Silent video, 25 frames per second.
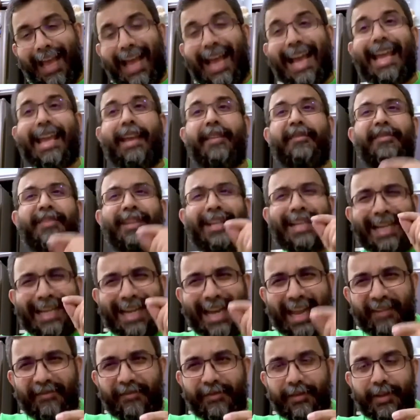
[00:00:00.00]
I have
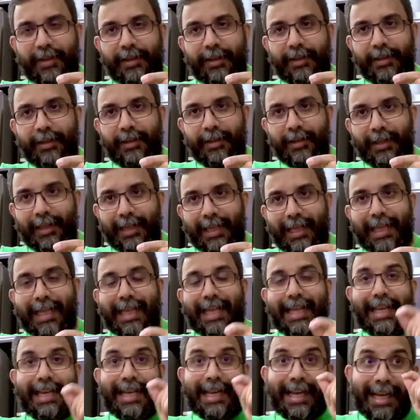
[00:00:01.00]
never,
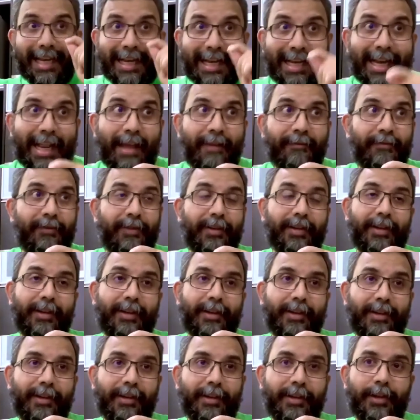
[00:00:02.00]
never
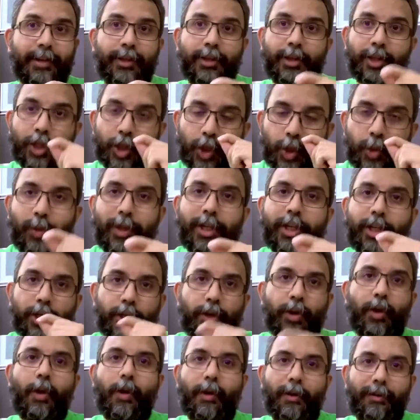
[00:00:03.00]

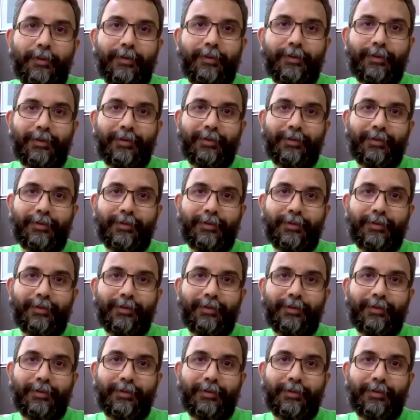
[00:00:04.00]
switched off.